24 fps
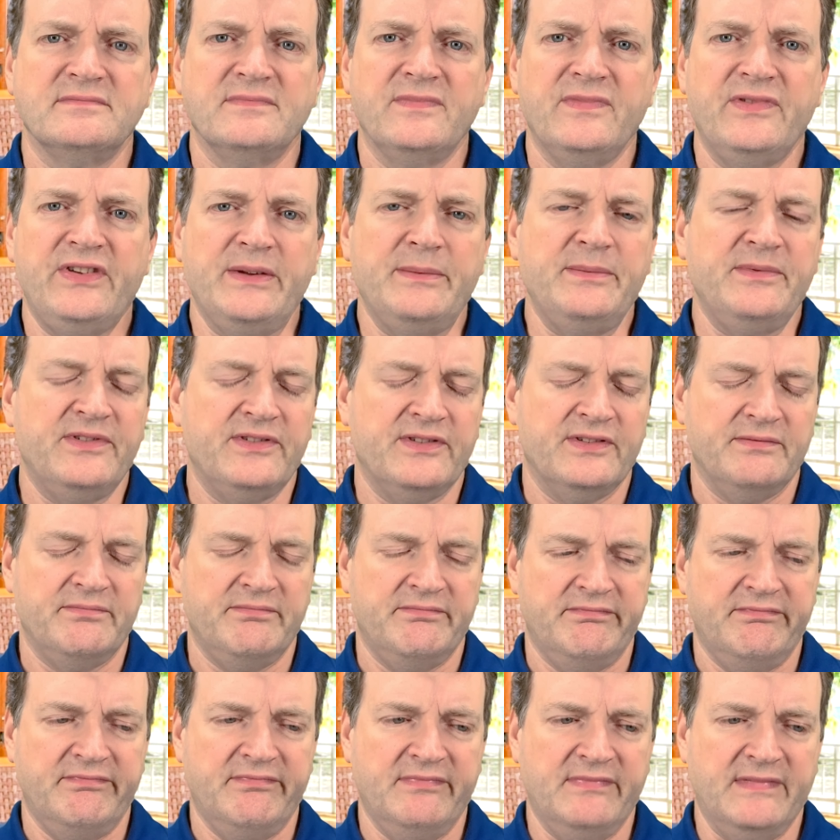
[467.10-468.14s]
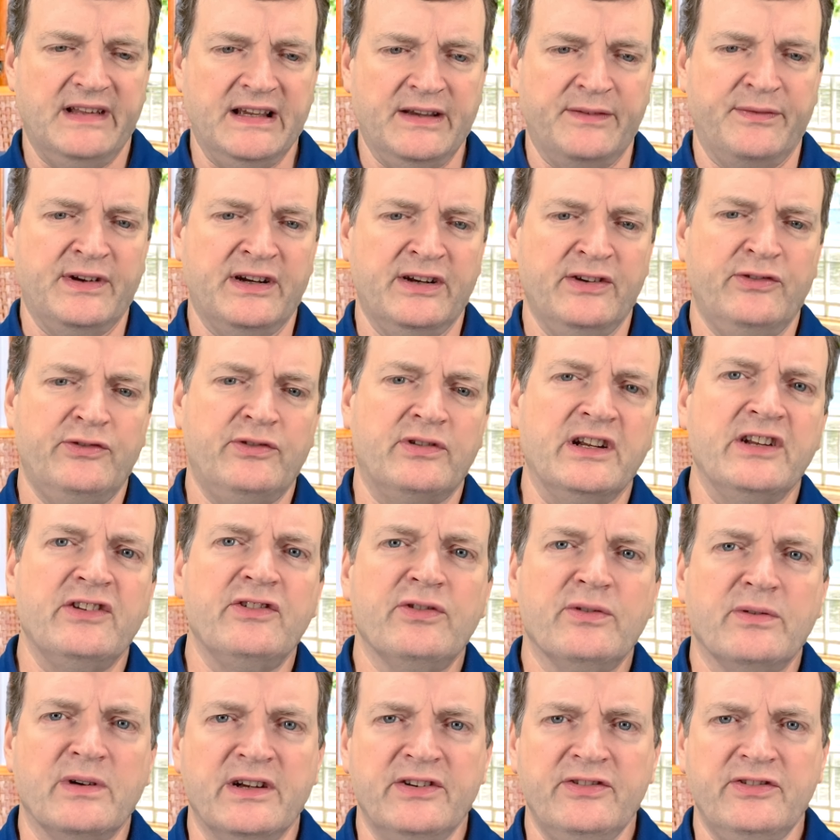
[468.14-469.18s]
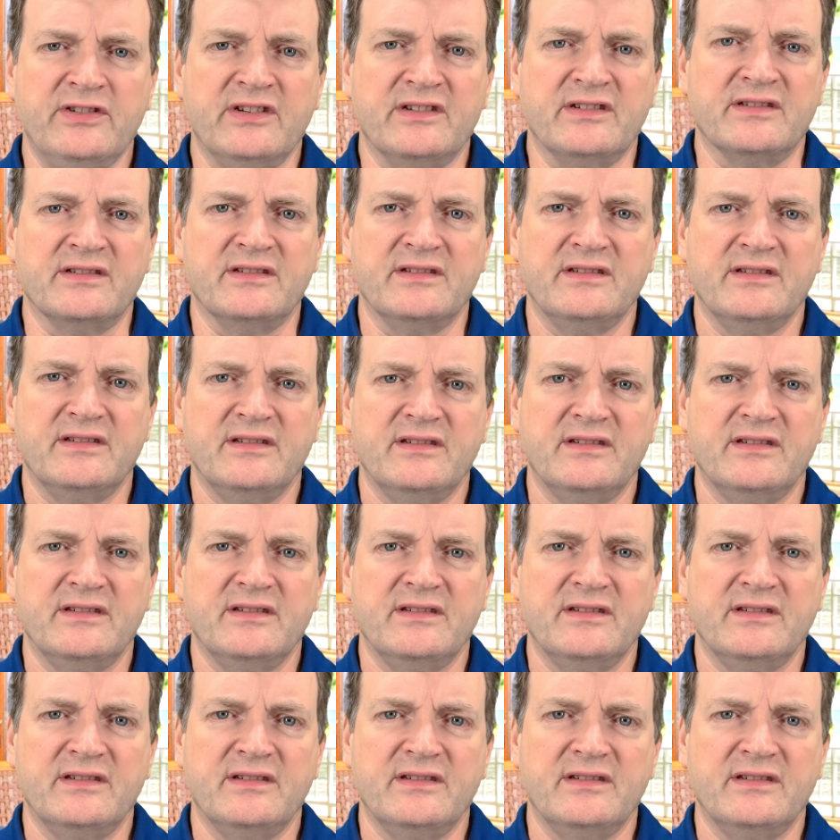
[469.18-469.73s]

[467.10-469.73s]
Seems like a very strange question.